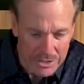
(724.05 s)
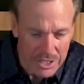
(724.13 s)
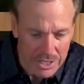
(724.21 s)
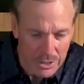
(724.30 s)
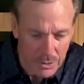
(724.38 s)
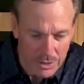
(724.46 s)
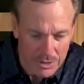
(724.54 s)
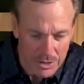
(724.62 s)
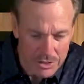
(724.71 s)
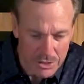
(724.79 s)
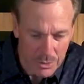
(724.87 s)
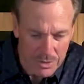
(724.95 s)
2
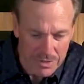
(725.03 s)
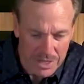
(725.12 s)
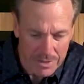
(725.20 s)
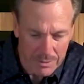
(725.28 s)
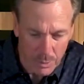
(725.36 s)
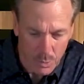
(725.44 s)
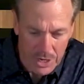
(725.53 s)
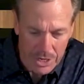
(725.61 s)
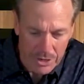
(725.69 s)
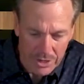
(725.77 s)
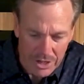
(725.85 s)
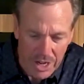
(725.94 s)
Corinthians 3:5, we
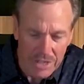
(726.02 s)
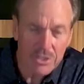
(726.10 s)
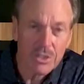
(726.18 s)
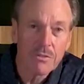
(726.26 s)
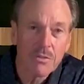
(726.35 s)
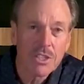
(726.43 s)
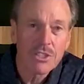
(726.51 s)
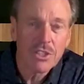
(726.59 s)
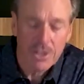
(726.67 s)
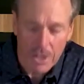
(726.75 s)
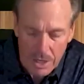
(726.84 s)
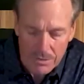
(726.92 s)
are not
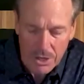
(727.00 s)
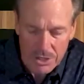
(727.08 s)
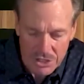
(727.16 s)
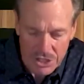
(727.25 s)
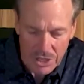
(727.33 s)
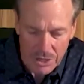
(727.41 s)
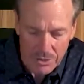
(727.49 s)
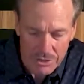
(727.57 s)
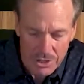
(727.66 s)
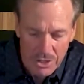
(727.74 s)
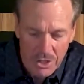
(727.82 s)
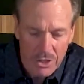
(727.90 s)
sufficient of ourselves